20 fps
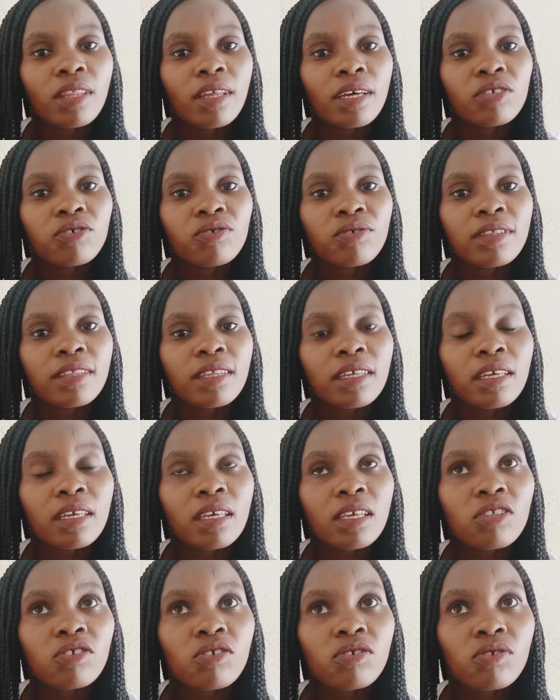that you
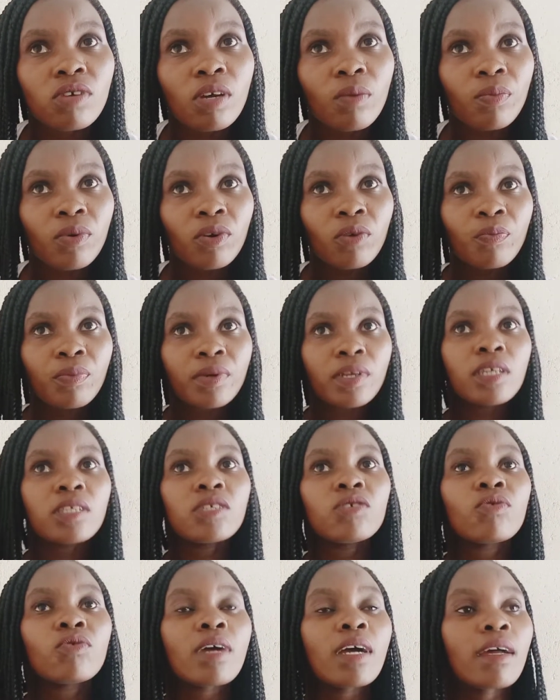think is so
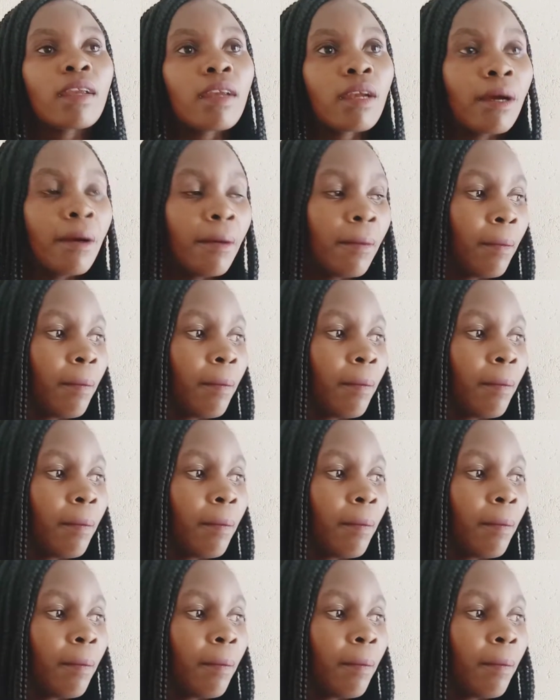appropriate, you can